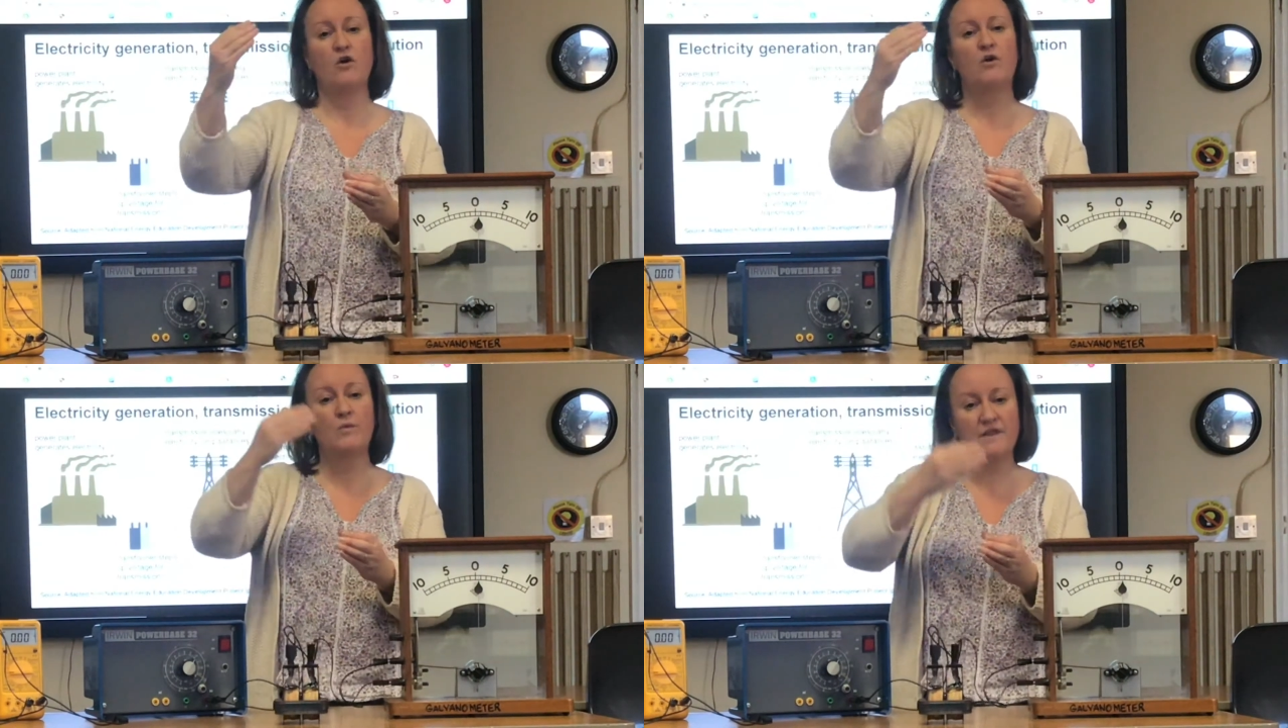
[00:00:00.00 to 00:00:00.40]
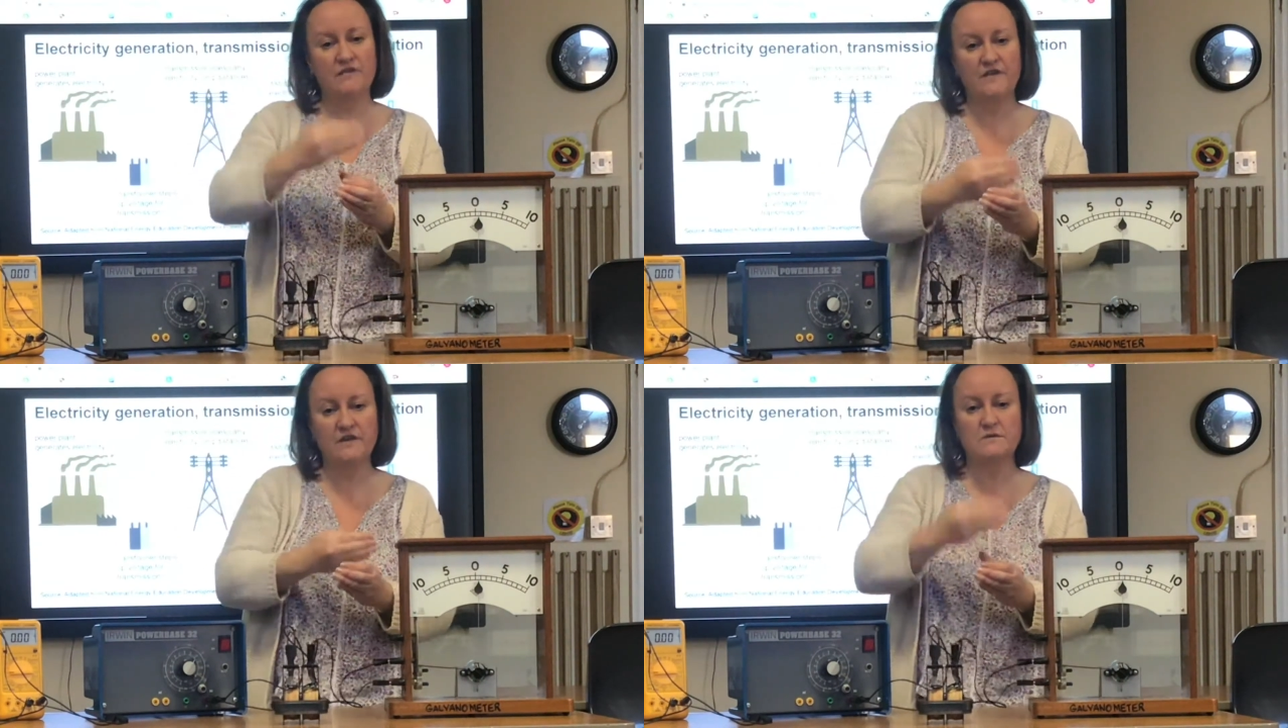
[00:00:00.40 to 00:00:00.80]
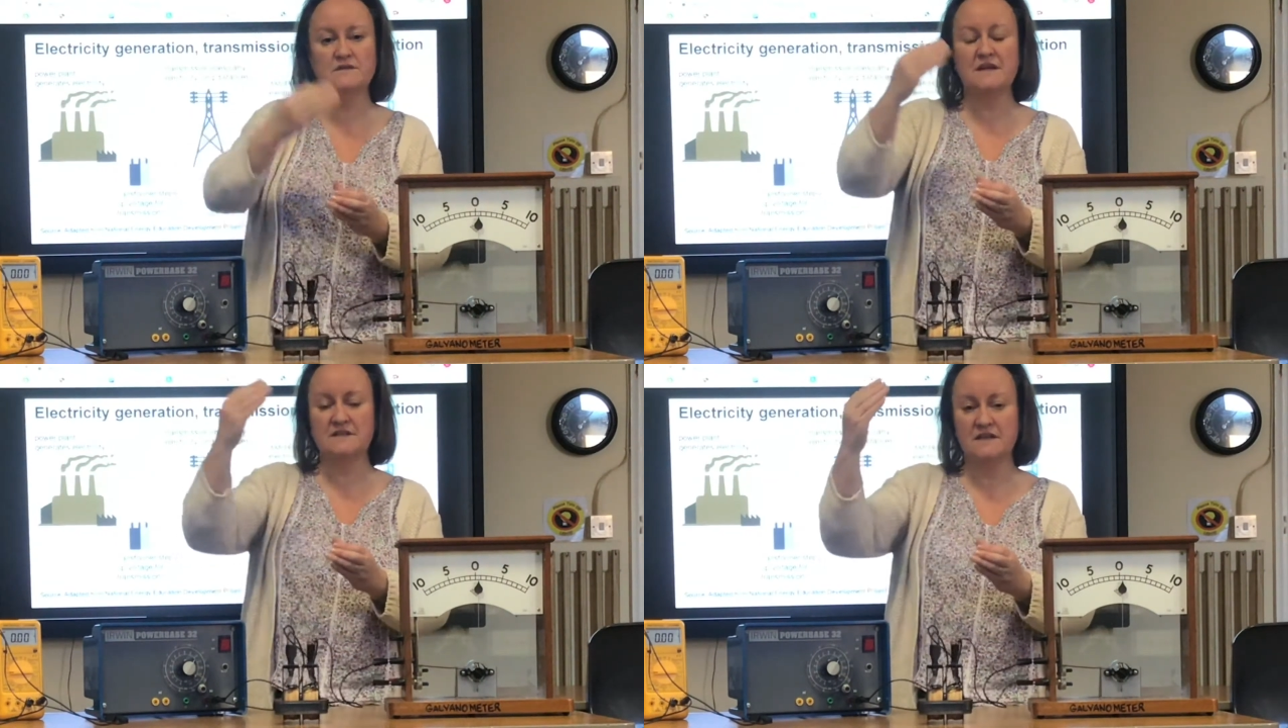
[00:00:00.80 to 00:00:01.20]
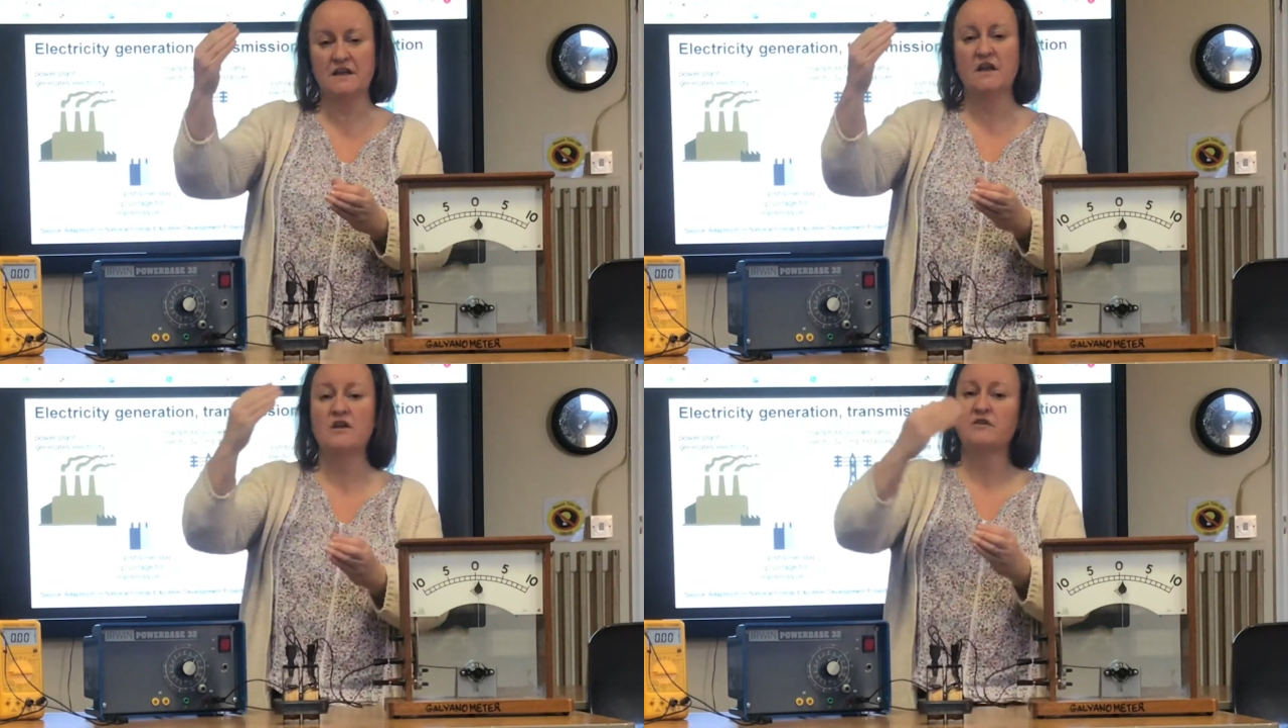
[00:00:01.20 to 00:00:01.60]
or when the field was getting
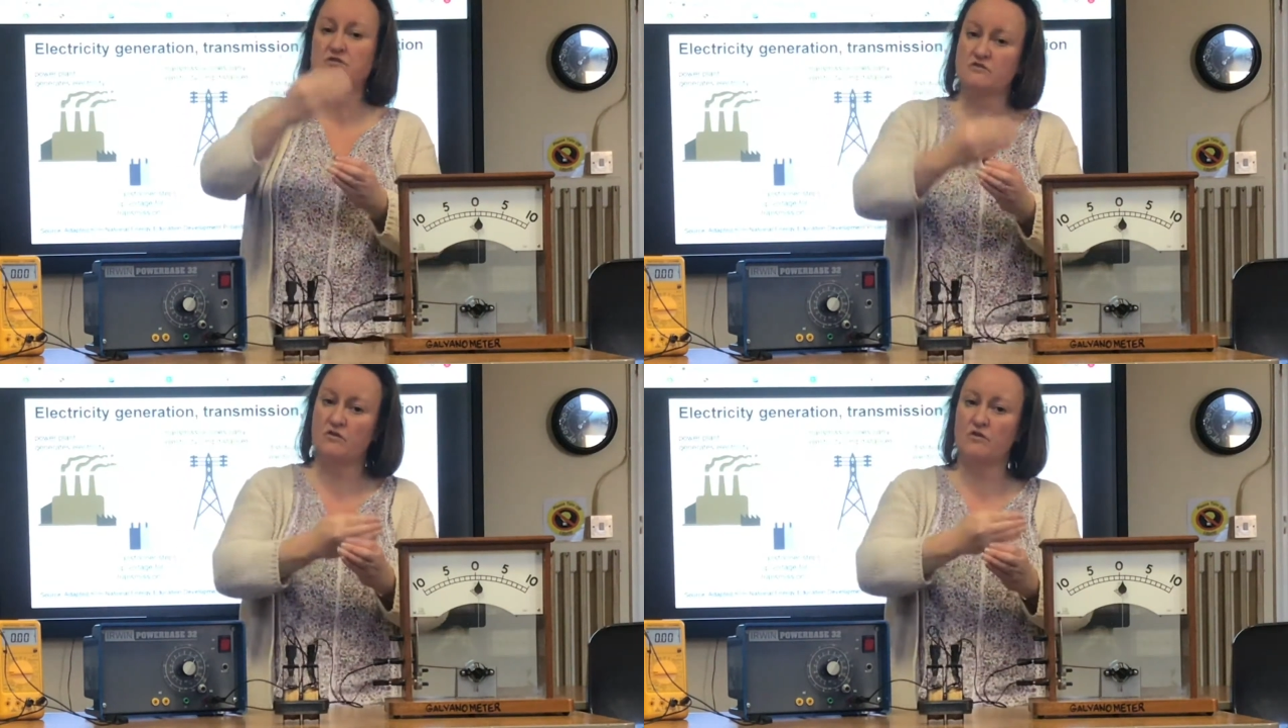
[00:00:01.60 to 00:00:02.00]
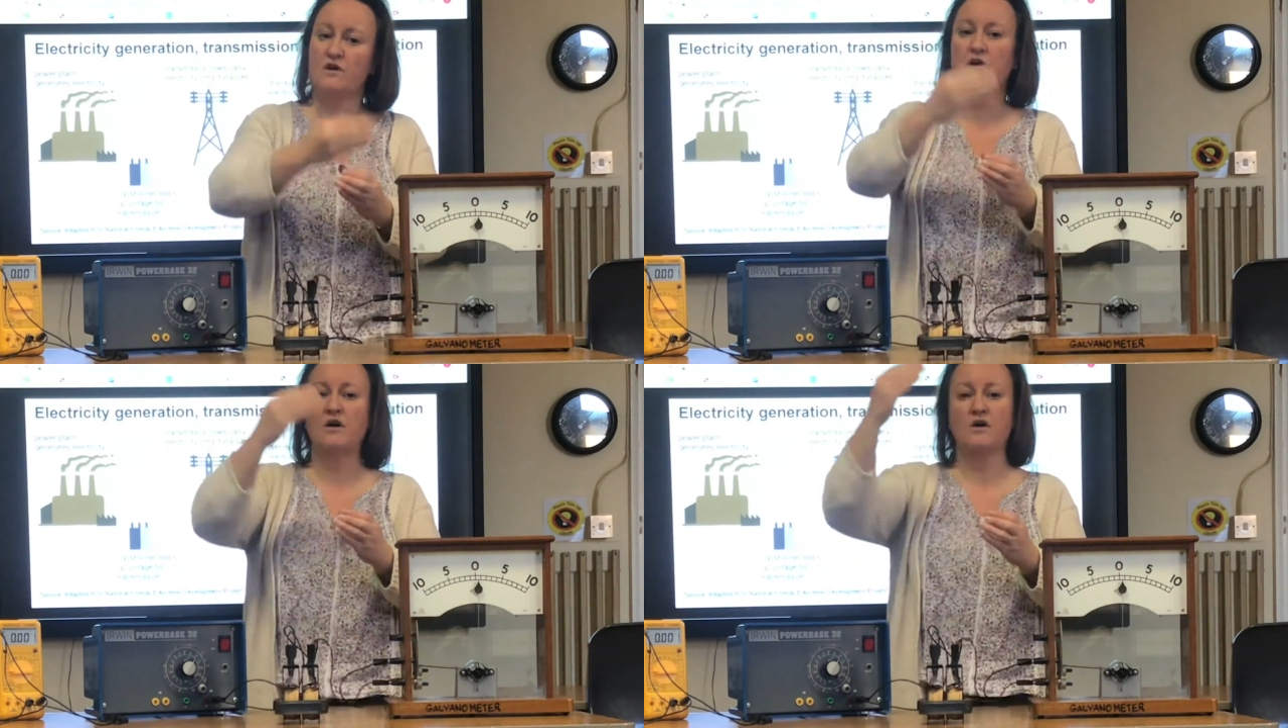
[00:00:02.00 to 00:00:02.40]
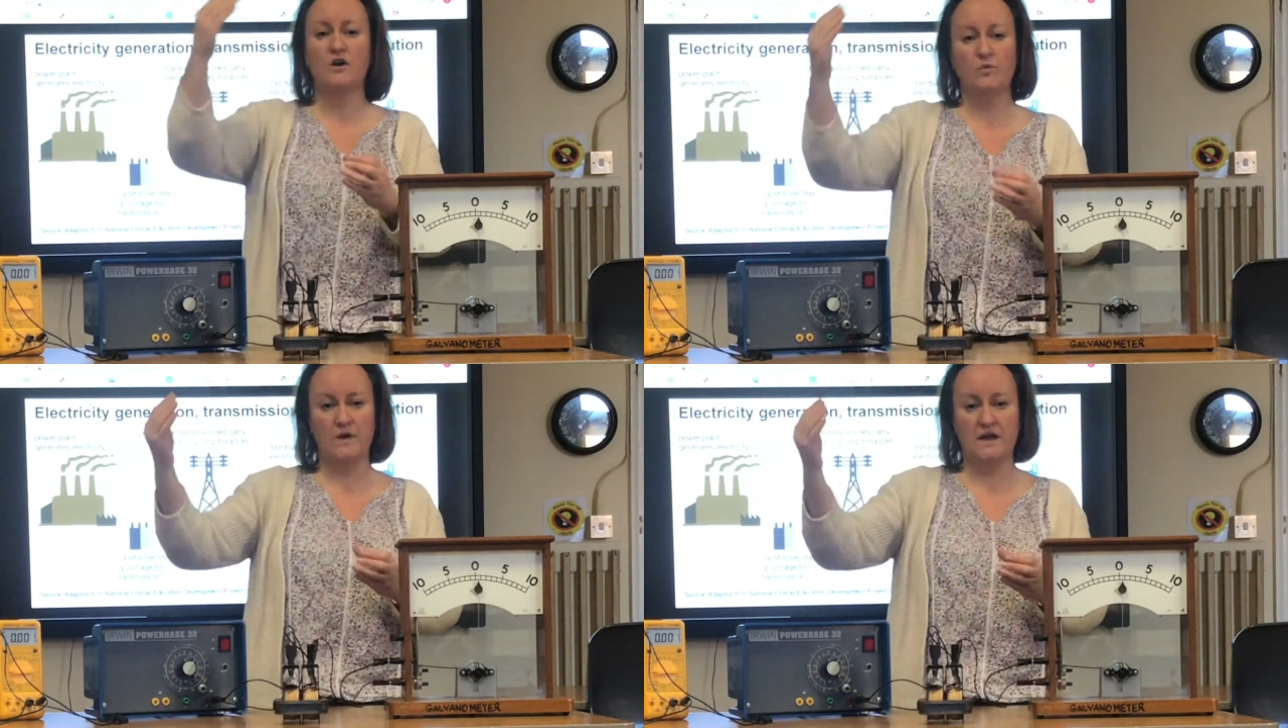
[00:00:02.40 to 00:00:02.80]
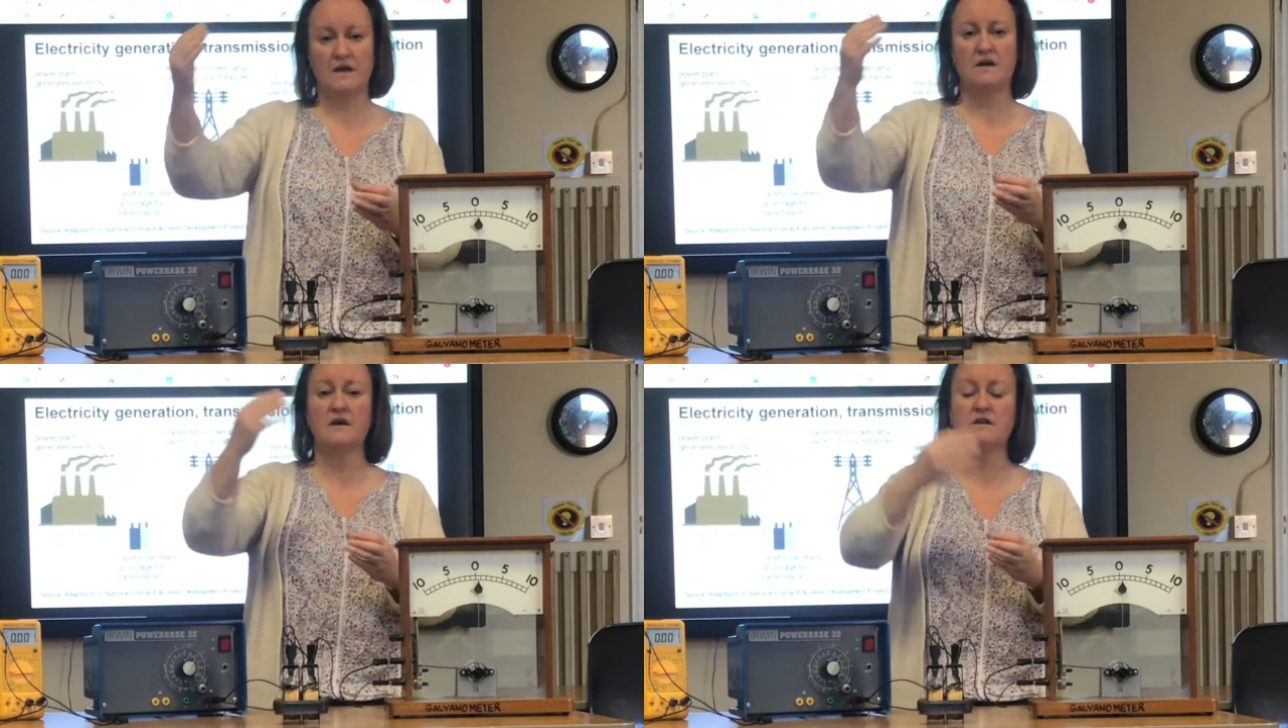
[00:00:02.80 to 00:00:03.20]
stronger and
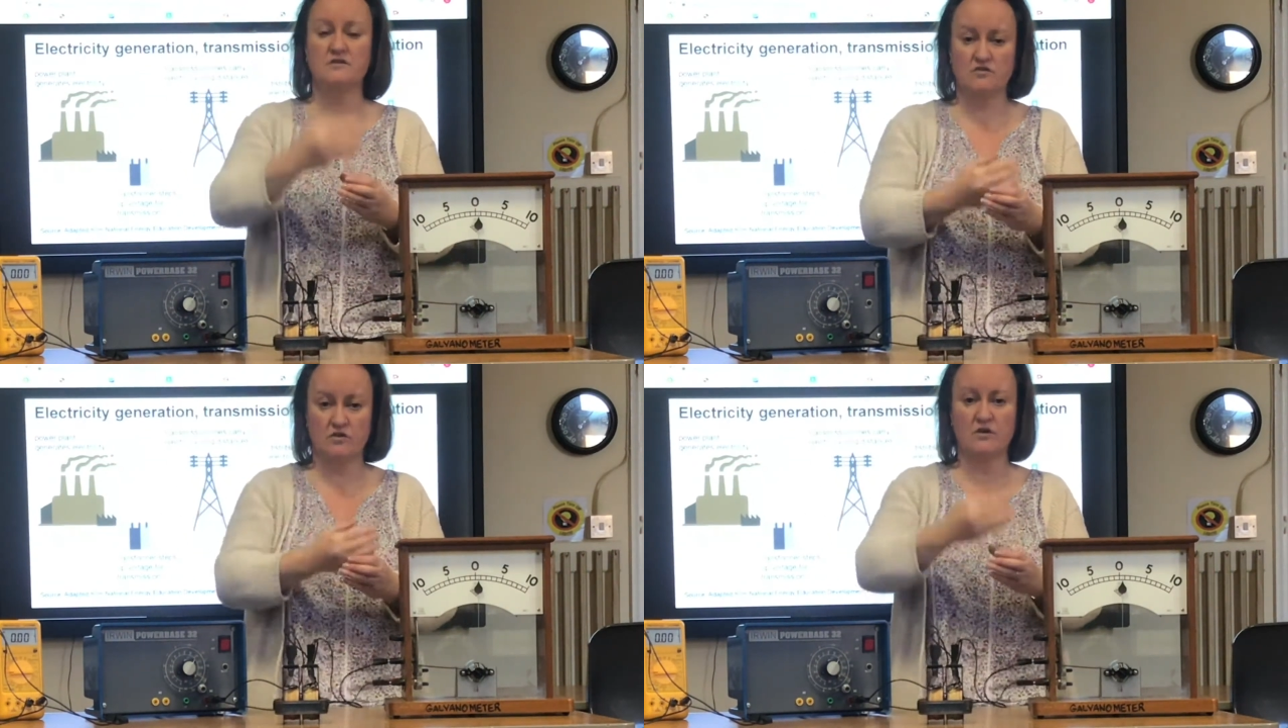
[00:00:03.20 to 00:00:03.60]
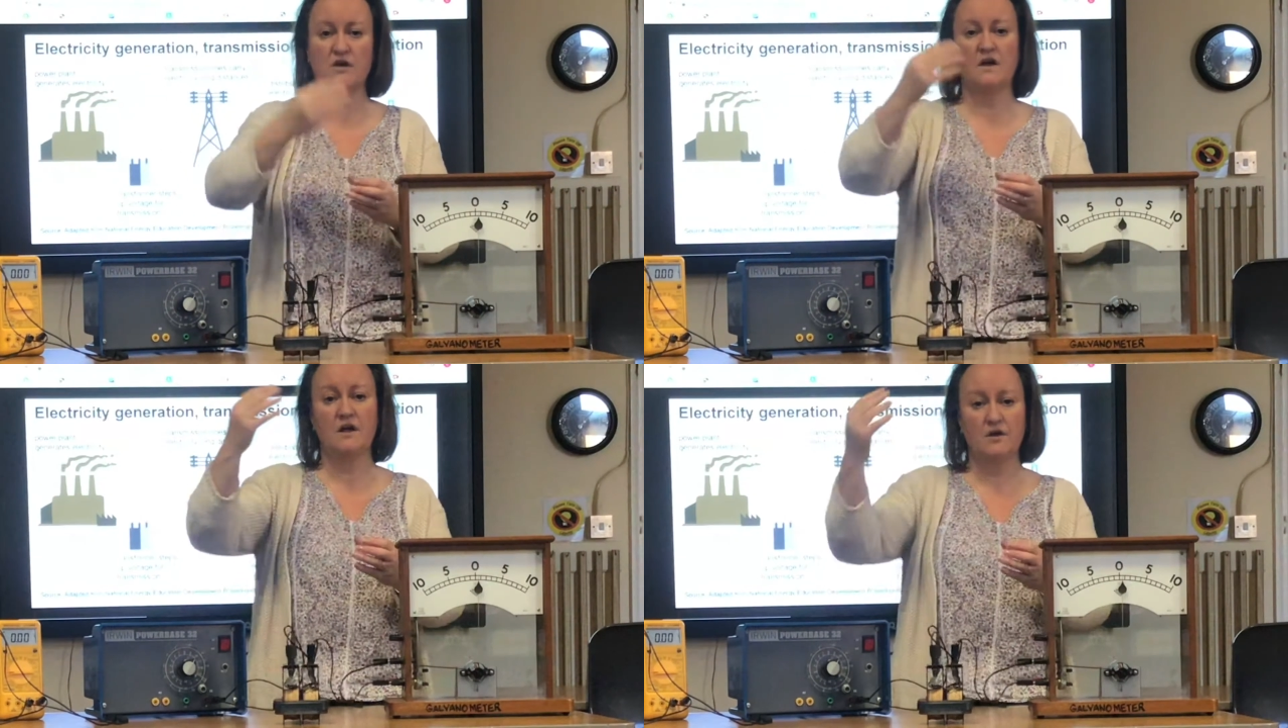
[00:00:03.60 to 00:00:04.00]
weaker and stronger